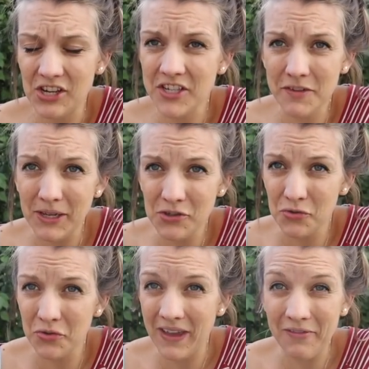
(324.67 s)
I just make
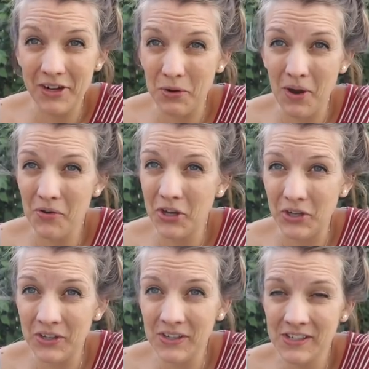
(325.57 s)
sure they're really well
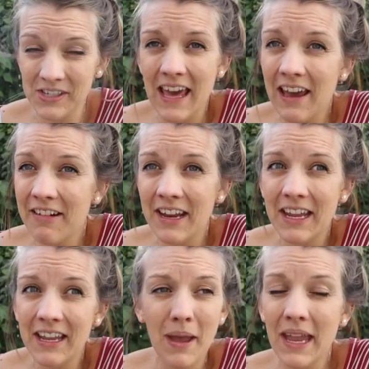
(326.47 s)
cooked.
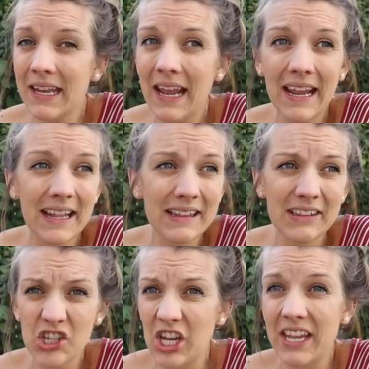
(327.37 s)
Dairy,
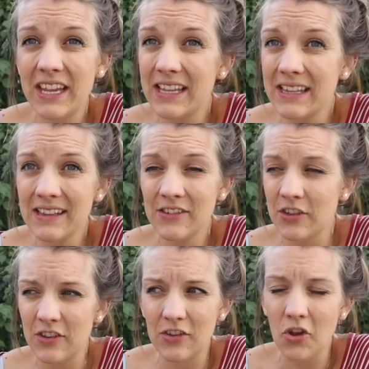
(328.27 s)
mayonnaise, cheese,
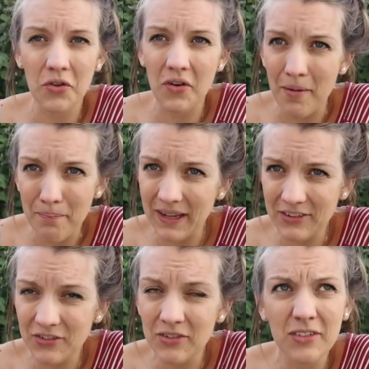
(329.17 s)
just not
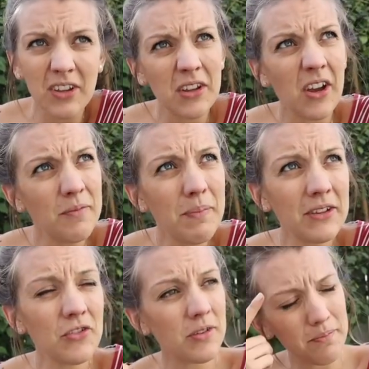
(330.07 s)
unpasteurized
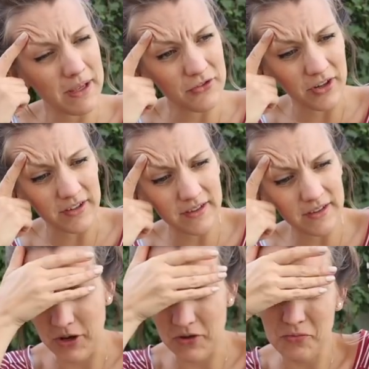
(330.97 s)
unpasteurized, pasteurized.
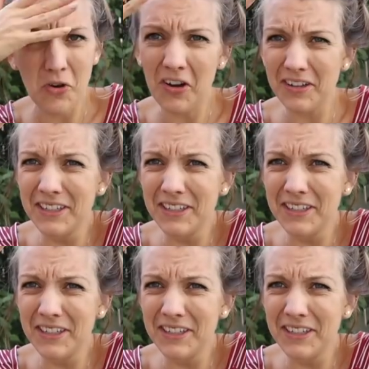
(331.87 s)
Oh my god, what?